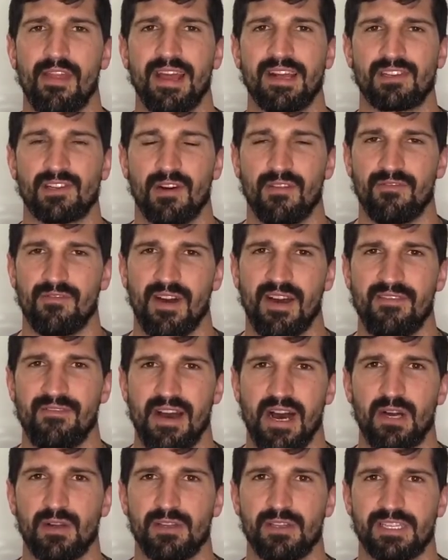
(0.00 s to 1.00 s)
their top five
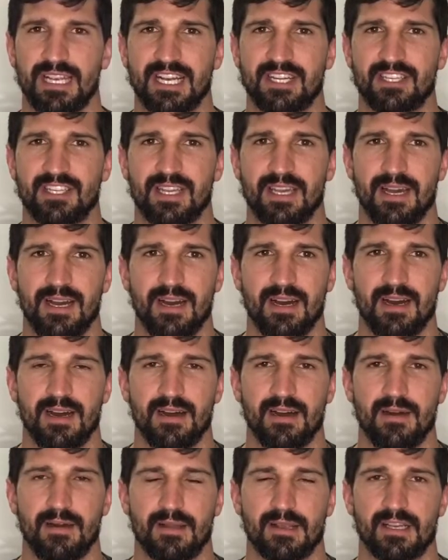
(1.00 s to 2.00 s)
values actually are.
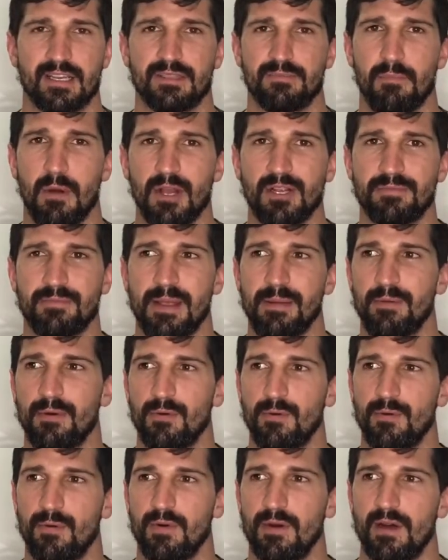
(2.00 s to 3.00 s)
Because most
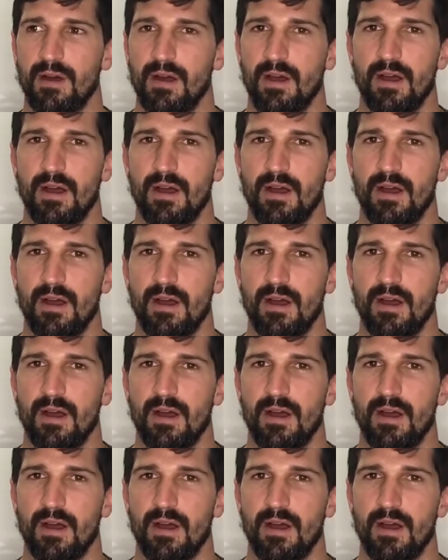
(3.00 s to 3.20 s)
people